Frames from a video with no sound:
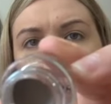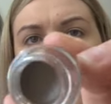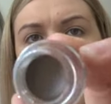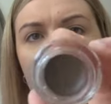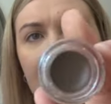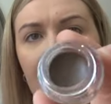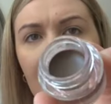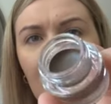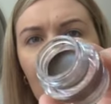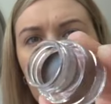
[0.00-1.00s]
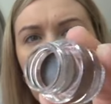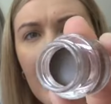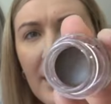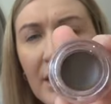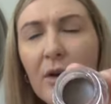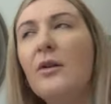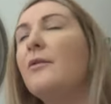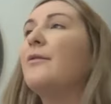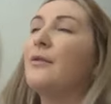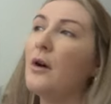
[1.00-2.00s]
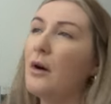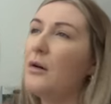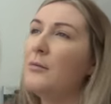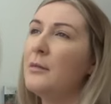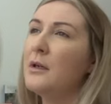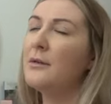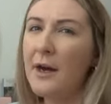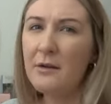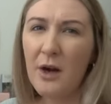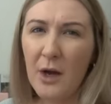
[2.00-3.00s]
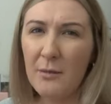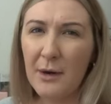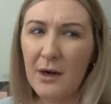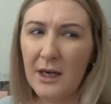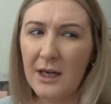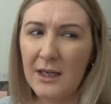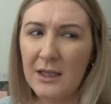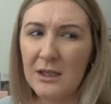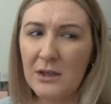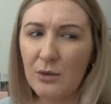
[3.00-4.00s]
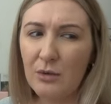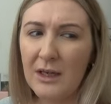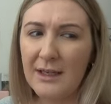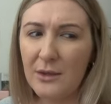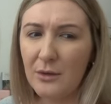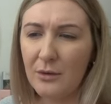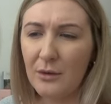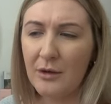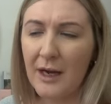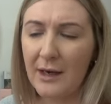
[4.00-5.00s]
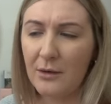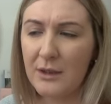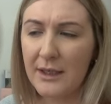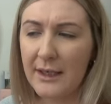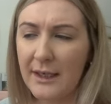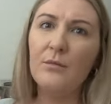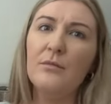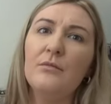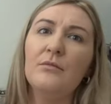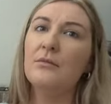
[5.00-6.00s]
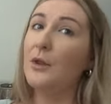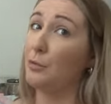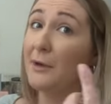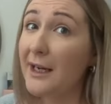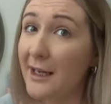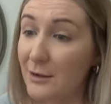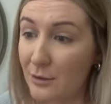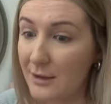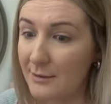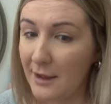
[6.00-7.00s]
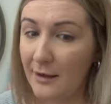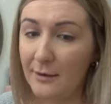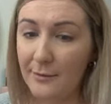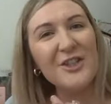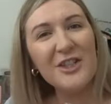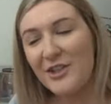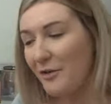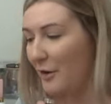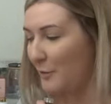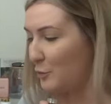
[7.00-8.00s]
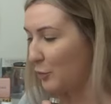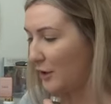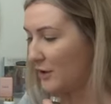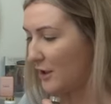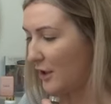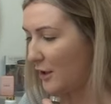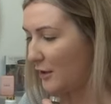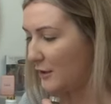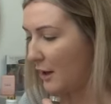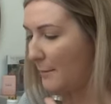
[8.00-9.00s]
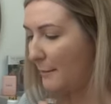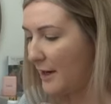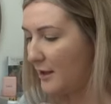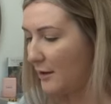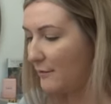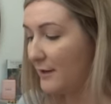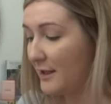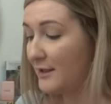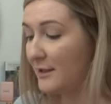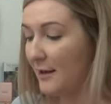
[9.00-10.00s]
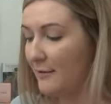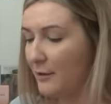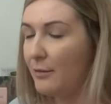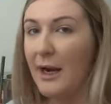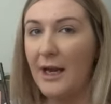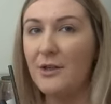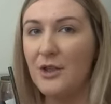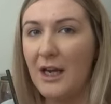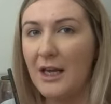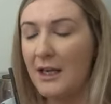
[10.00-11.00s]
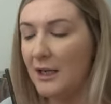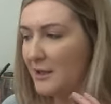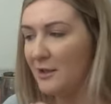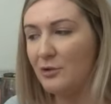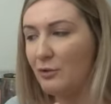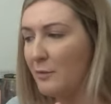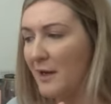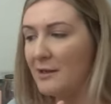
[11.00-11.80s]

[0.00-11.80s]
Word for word: as the one that I got from either Home Bargains or a Lidl or an Aldi three years or so ago. Just don't know which products to use. I might go for this set of three actually because it's drawn me